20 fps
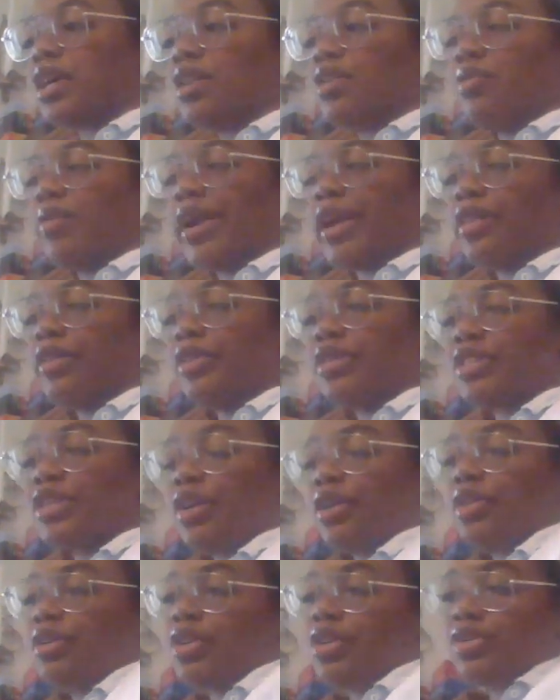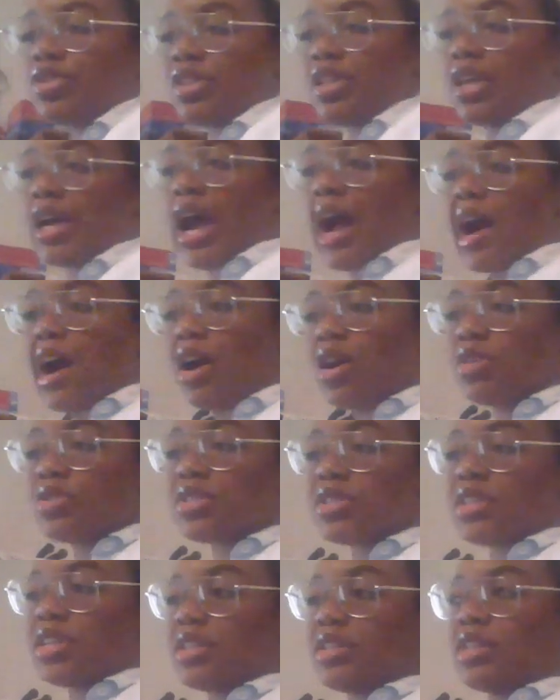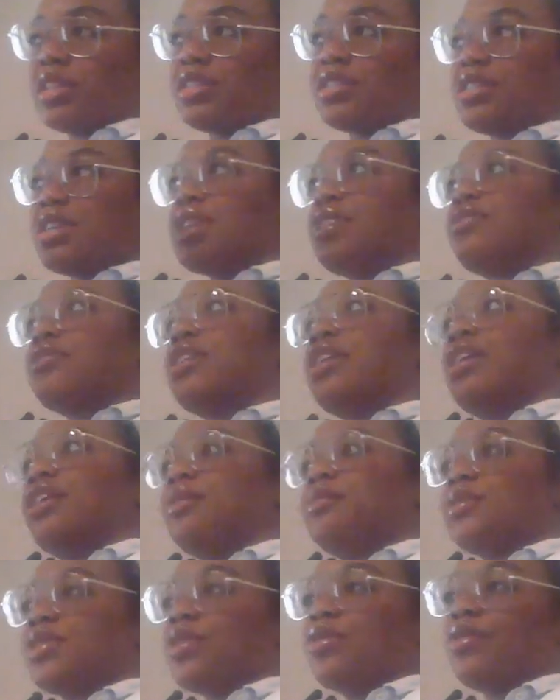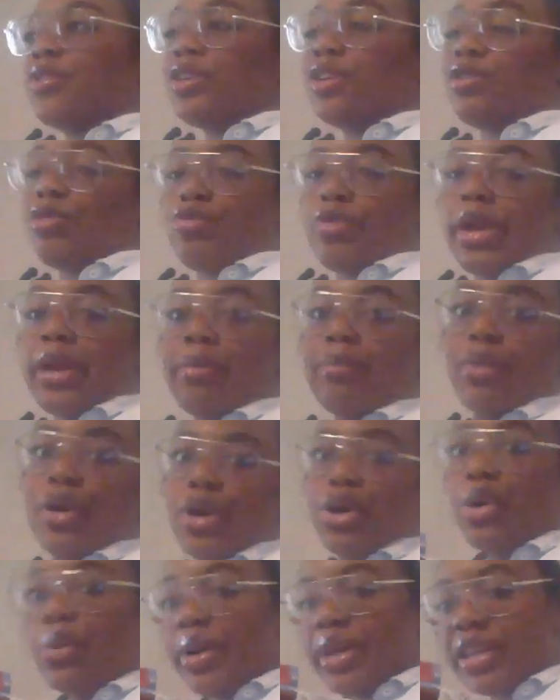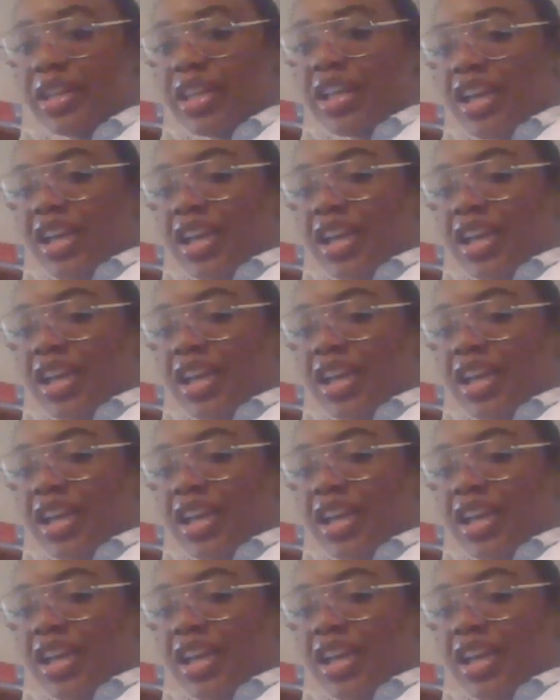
in a regular tarot, you see a house and the 10 of Cups over in a rainbow, and